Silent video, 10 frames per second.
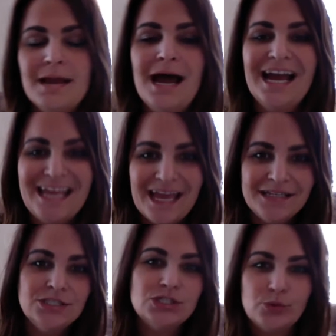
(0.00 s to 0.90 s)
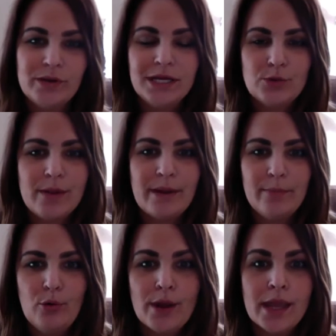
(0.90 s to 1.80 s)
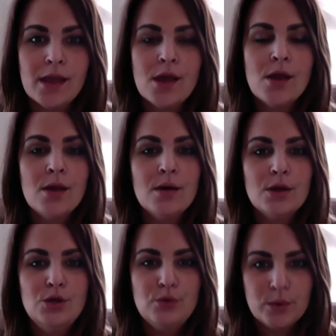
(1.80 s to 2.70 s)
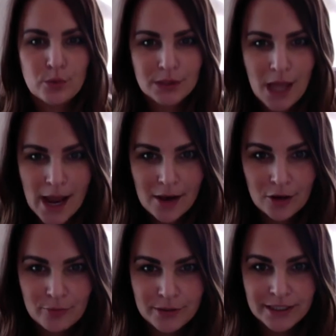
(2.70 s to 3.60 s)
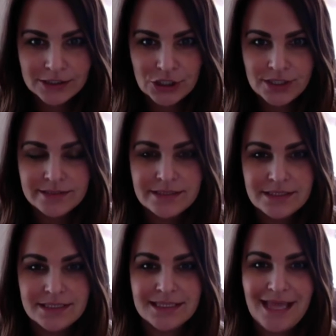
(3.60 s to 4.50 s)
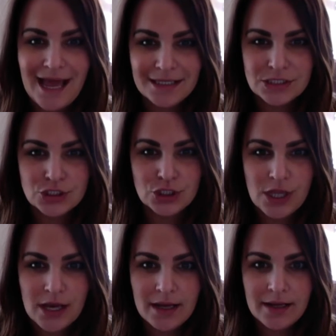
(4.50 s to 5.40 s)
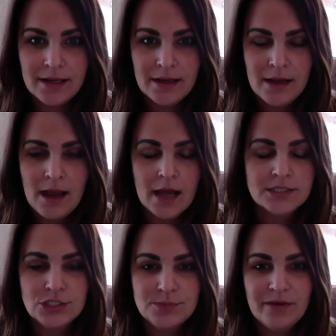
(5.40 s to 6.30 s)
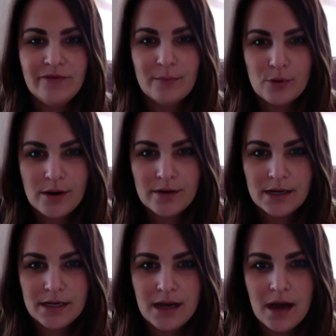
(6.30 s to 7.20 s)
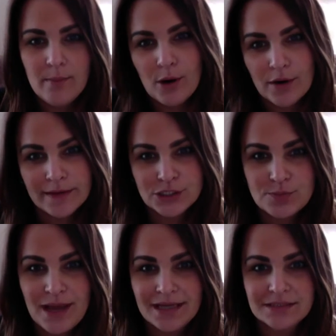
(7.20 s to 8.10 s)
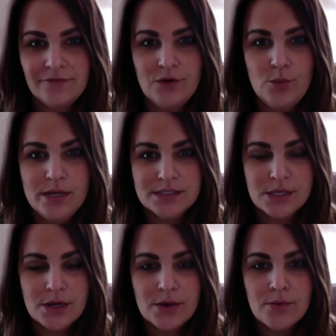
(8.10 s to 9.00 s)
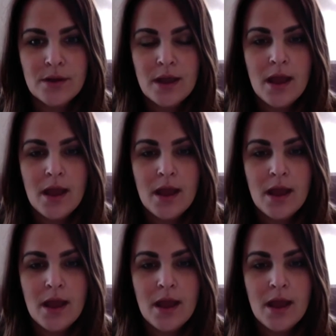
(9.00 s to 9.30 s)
again, just to reiterate my point, you can rely on predictions. This last February bar that just passed a few weeks ago,